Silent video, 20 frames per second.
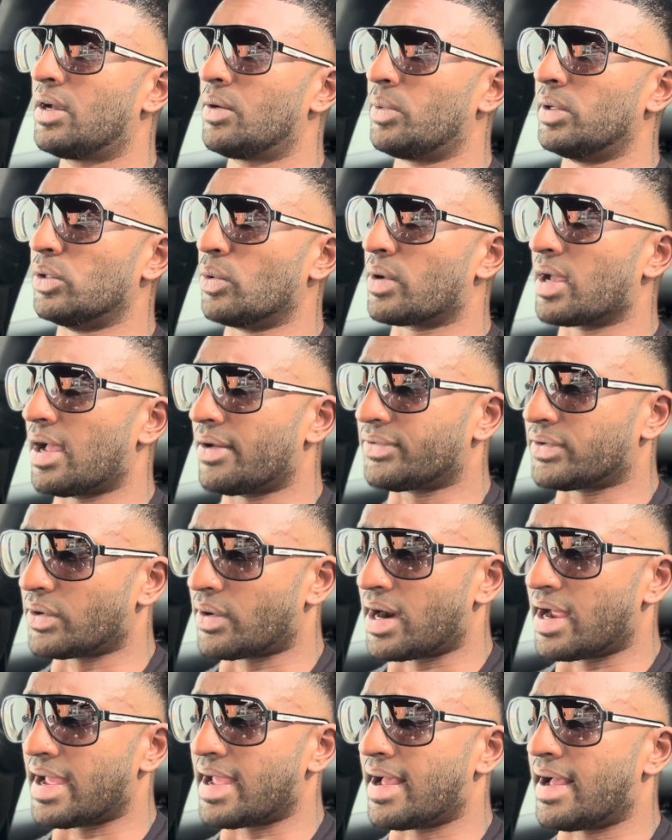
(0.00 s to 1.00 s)
We look after
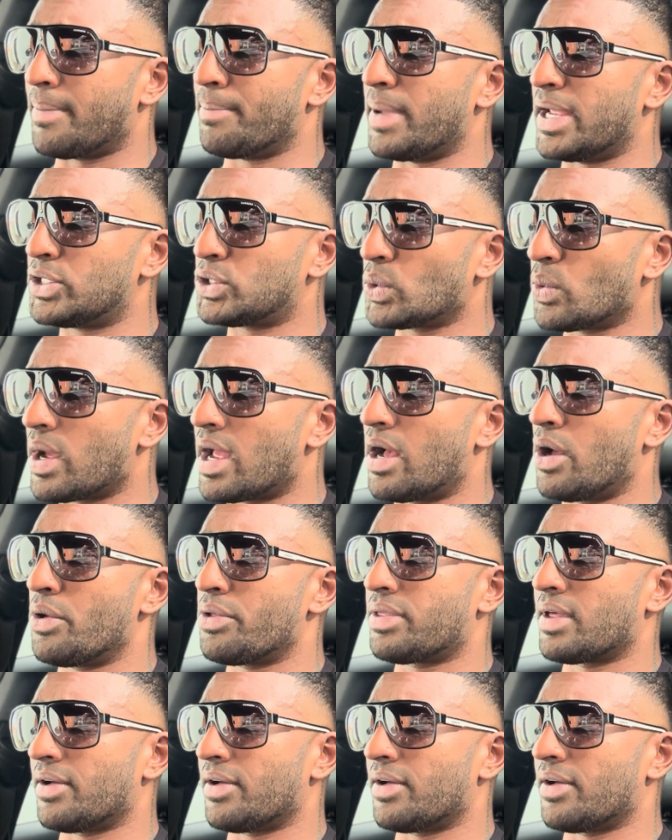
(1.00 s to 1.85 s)
our mental health,